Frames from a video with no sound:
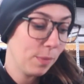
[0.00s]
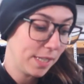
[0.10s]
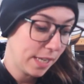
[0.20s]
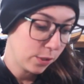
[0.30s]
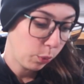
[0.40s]
My
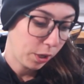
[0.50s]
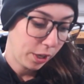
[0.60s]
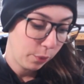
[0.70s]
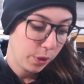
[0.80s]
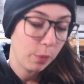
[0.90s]
dad's
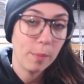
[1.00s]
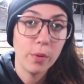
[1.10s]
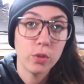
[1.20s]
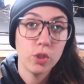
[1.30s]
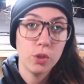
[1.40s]
working with
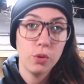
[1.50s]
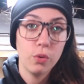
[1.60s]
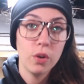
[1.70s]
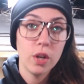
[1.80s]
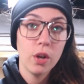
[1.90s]
Whipple
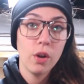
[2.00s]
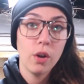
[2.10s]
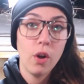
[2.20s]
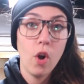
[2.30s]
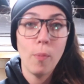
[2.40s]
to
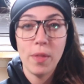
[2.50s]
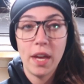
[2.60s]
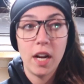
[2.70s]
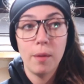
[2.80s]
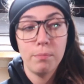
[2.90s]
open
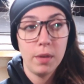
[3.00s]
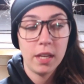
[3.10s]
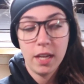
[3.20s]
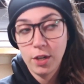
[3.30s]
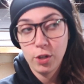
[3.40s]
that up
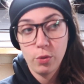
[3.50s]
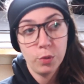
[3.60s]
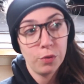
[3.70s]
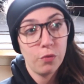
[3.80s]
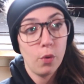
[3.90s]
and new
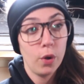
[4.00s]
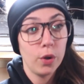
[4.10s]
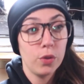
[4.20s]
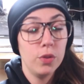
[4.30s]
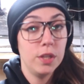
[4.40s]
one
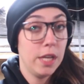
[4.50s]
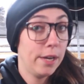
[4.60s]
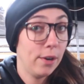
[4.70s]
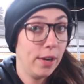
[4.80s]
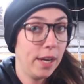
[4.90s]
for the
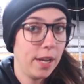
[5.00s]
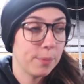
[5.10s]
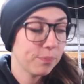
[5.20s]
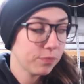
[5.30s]
10R80.